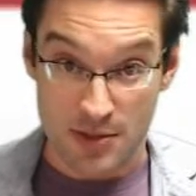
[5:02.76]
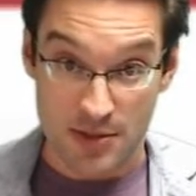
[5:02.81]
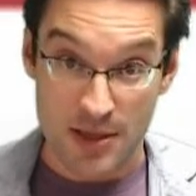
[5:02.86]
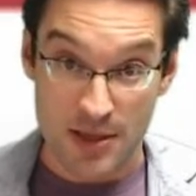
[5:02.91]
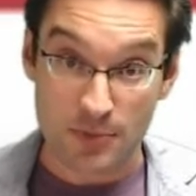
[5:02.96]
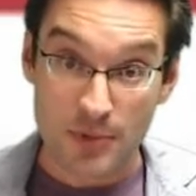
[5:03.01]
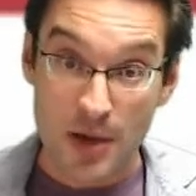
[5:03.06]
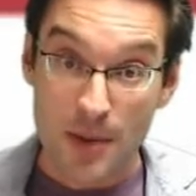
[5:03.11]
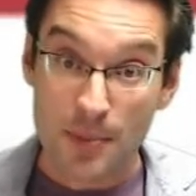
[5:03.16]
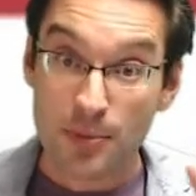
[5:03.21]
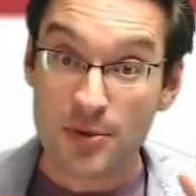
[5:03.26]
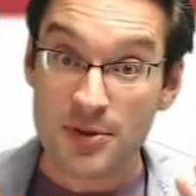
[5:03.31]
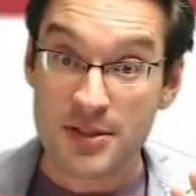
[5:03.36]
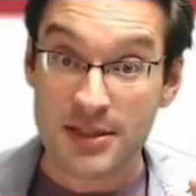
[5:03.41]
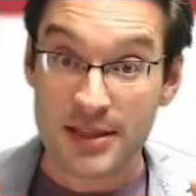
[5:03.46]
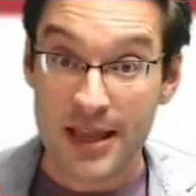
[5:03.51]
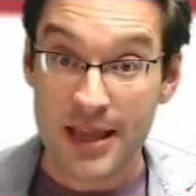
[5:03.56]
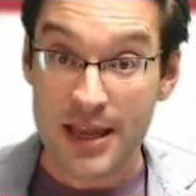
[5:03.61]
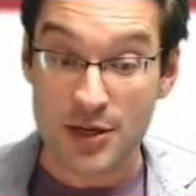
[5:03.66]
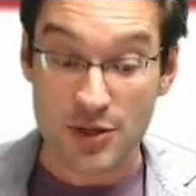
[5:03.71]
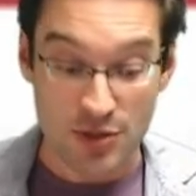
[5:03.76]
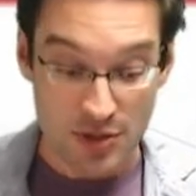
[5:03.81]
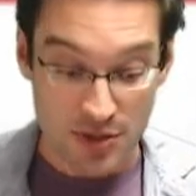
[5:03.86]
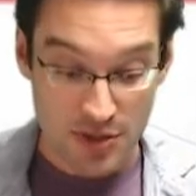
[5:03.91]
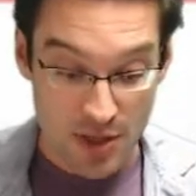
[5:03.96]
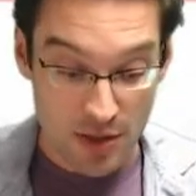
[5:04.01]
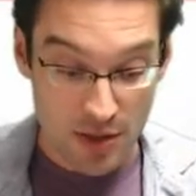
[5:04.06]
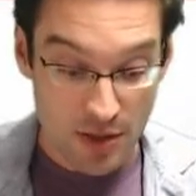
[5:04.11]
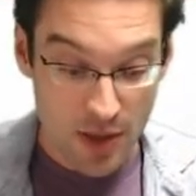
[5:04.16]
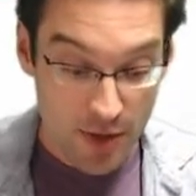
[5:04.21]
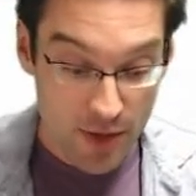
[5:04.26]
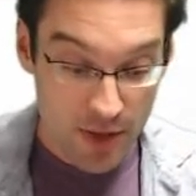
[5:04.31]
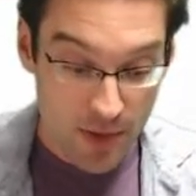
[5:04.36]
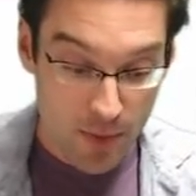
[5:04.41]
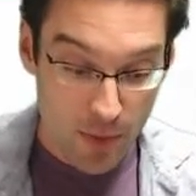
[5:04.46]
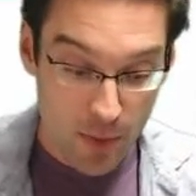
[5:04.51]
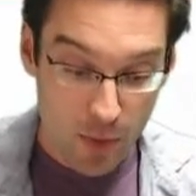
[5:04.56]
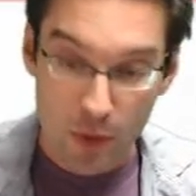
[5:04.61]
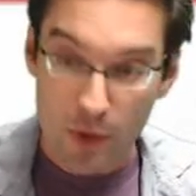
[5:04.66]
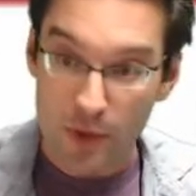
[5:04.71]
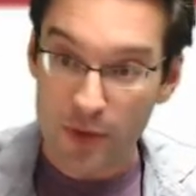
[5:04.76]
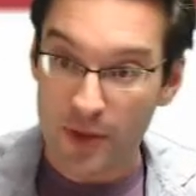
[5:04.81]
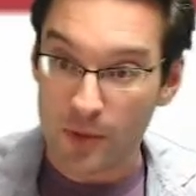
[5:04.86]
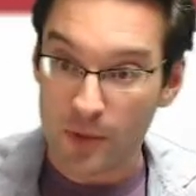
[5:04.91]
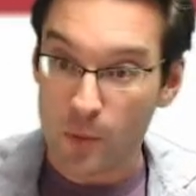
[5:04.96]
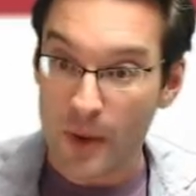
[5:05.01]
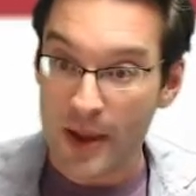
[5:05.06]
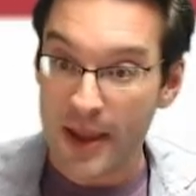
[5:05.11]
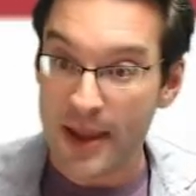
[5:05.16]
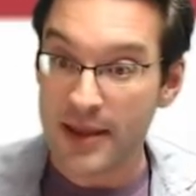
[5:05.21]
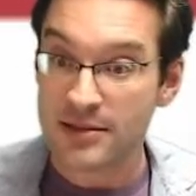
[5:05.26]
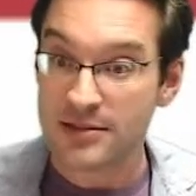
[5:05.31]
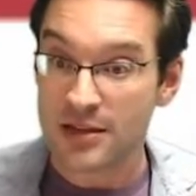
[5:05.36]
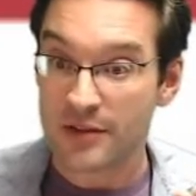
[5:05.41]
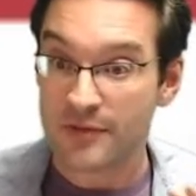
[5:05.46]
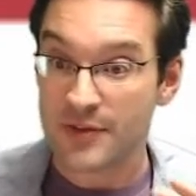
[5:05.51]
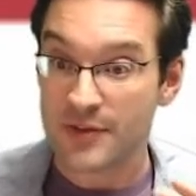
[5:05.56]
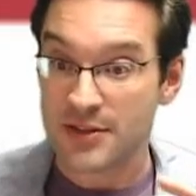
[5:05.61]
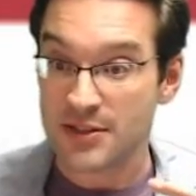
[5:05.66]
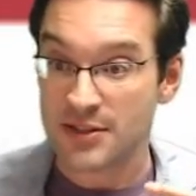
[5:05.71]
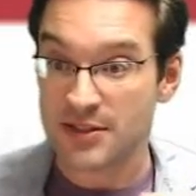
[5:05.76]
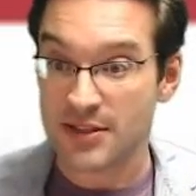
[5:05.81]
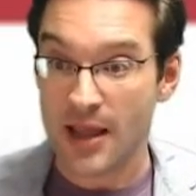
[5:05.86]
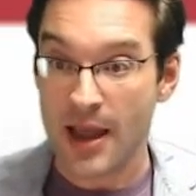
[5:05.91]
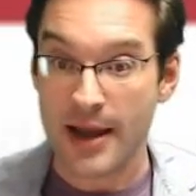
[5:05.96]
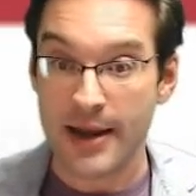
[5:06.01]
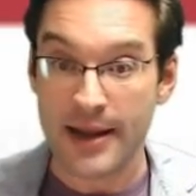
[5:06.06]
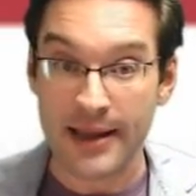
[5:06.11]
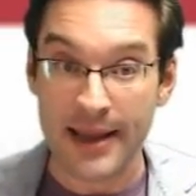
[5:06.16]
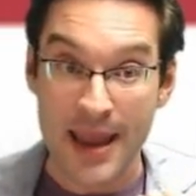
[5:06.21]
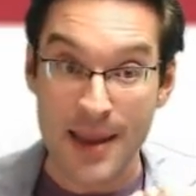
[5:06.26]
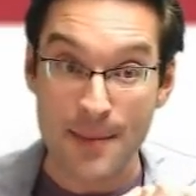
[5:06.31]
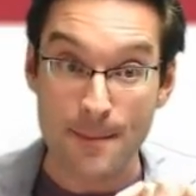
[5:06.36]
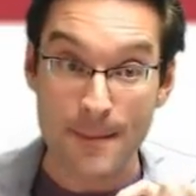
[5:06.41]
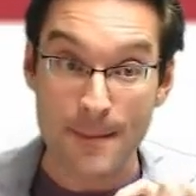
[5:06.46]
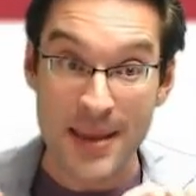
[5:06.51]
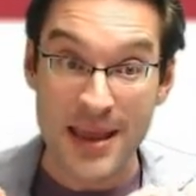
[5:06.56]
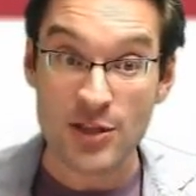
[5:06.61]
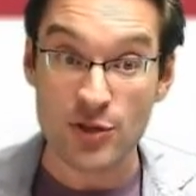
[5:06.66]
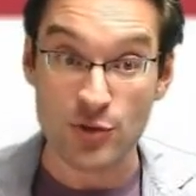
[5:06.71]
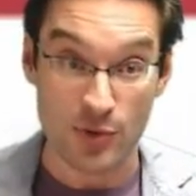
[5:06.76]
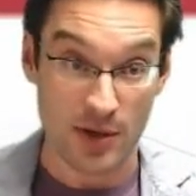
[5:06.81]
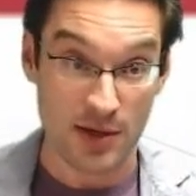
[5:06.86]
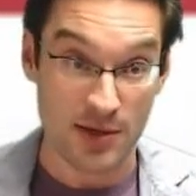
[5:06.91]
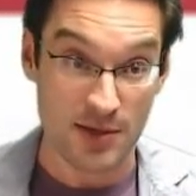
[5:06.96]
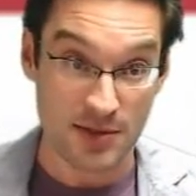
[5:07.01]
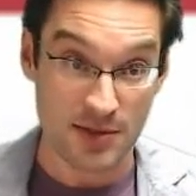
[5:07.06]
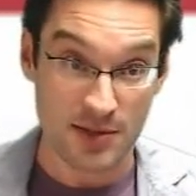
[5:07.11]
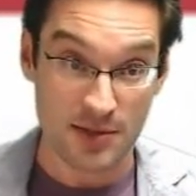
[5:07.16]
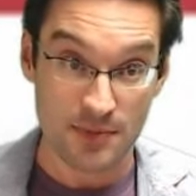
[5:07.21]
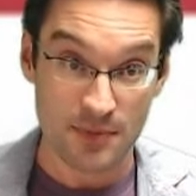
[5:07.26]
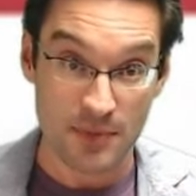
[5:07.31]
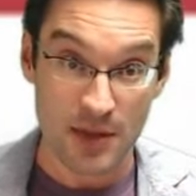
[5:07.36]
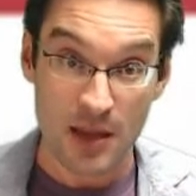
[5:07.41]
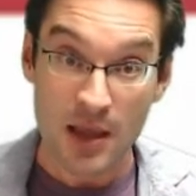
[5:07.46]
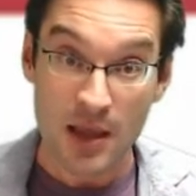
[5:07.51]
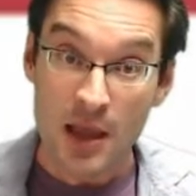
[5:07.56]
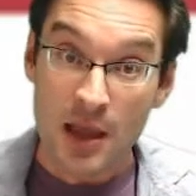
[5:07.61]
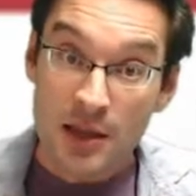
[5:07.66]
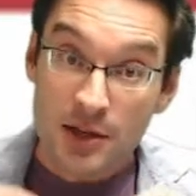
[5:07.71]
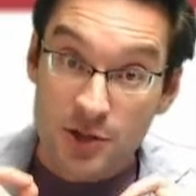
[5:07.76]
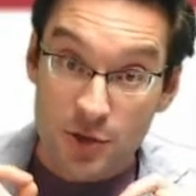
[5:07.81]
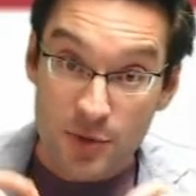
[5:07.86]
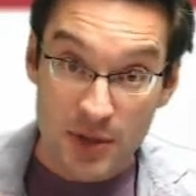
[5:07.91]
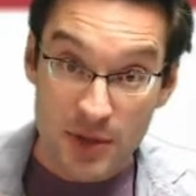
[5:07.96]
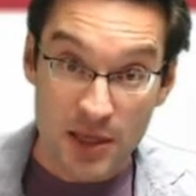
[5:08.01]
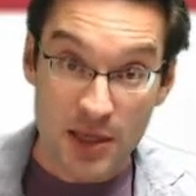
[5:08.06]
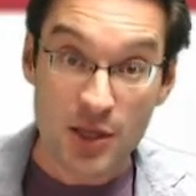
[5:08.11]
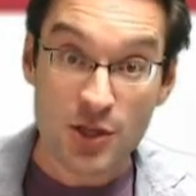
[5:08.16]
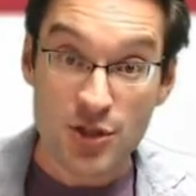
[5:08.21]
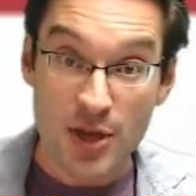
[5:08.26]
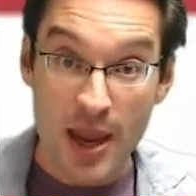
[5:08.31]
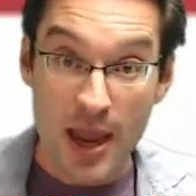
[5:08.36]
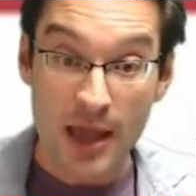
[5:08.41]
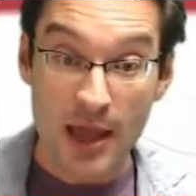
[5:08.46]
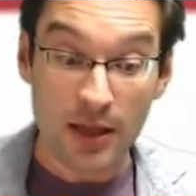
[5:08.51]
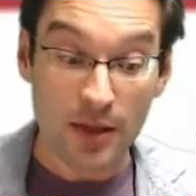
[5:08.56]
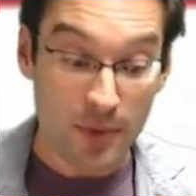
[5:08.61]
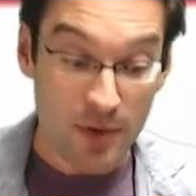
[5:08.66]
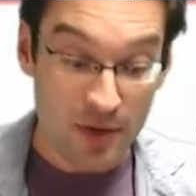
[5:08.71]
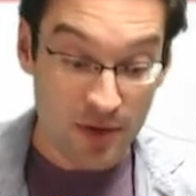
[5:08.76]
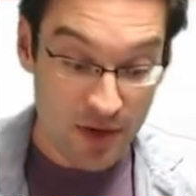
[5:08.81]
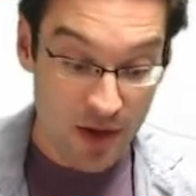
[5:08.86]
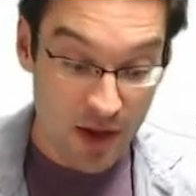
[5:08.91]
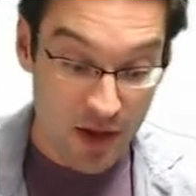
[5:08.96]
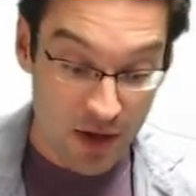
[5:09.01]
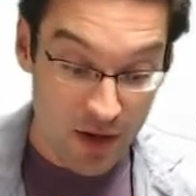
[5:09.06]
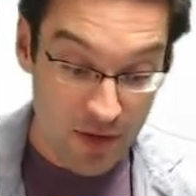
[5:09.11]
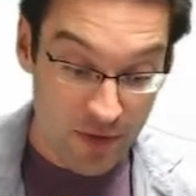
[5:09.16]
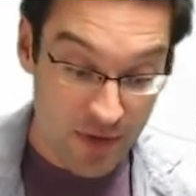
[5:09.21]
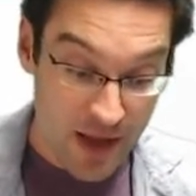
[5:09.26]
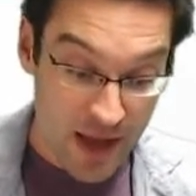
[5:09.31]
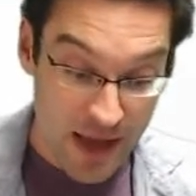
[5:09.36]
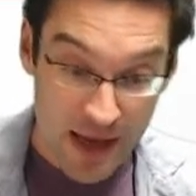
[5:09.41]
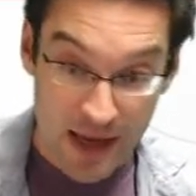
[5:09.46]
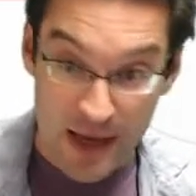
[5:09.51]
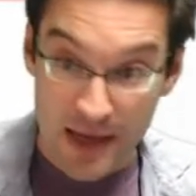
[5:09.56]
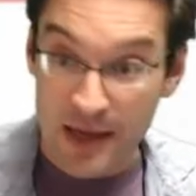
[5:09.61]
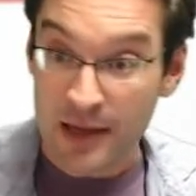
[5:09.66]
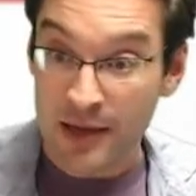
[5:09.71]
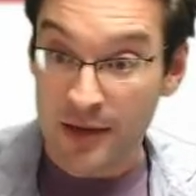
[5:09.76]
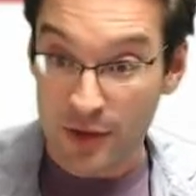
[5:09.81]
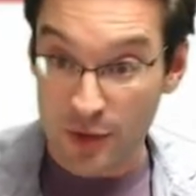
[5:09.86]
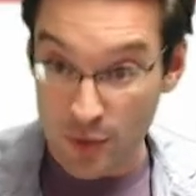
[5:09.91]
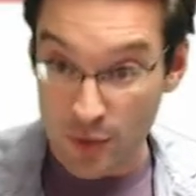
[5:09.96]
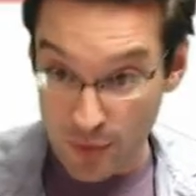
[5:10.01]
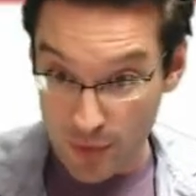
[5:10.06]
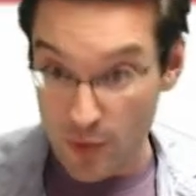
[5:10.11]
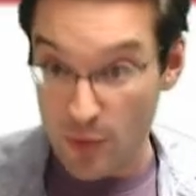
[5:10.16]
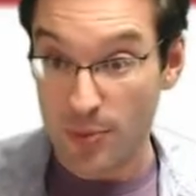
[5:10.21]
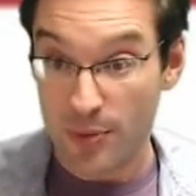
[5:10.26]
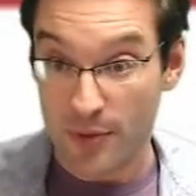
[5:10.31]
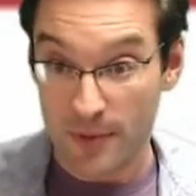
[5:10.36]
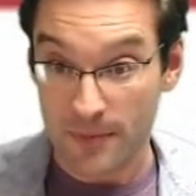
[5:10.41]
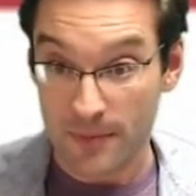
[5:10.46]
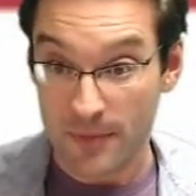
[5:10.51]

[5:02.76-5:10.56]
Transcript: And representations are nothing more than ways of assigning a matrix to each element of a group